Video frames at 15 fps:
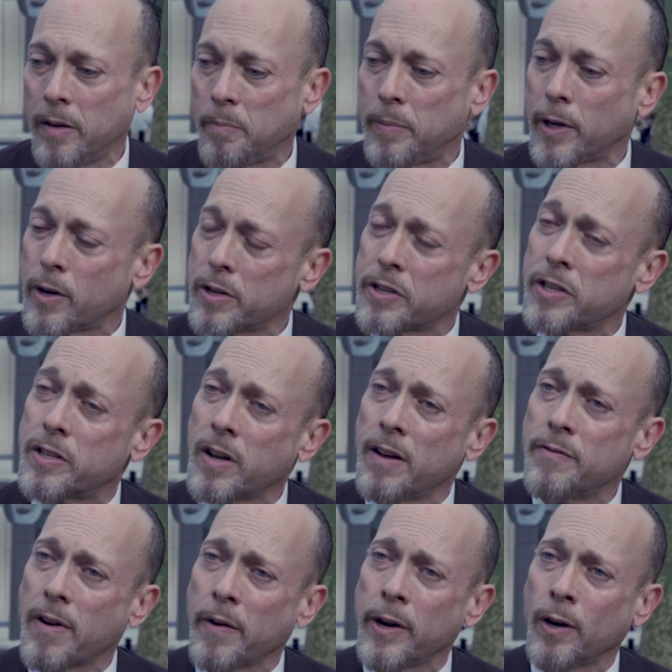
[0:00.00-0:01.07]
because it's done
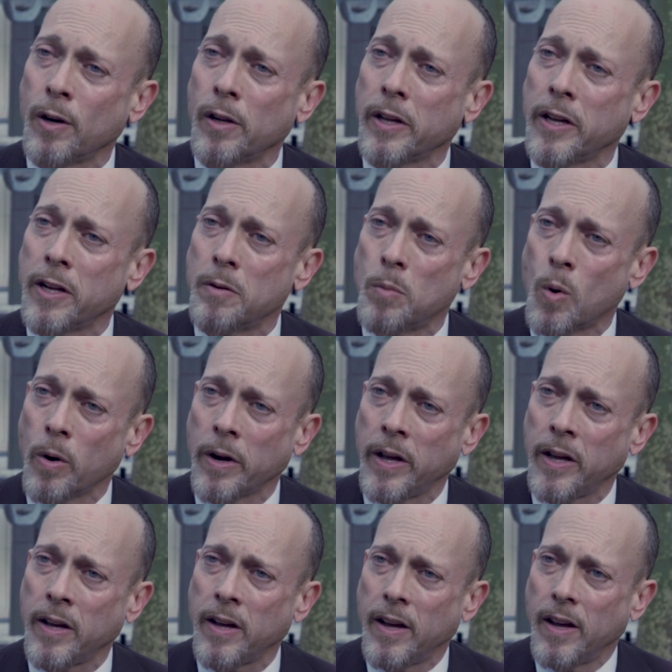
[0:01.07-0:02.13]
very early in the
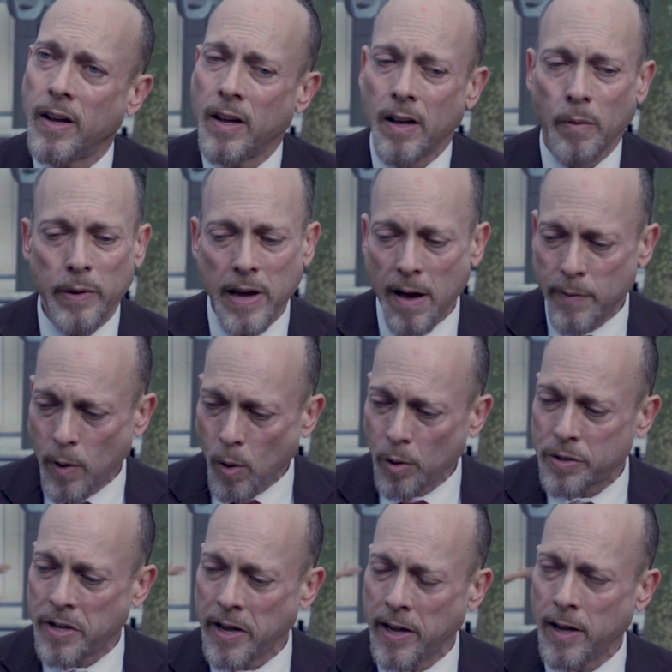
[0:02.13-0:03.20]
morning, and we have a whole
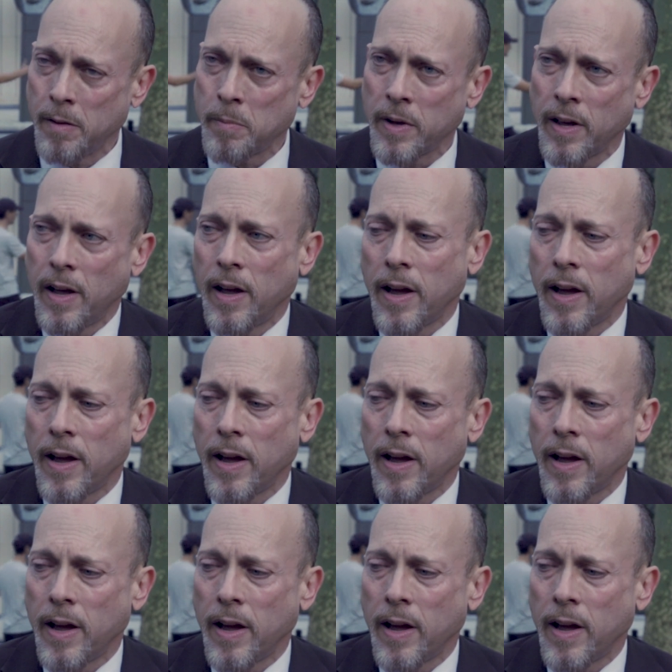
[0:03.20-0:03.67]
team,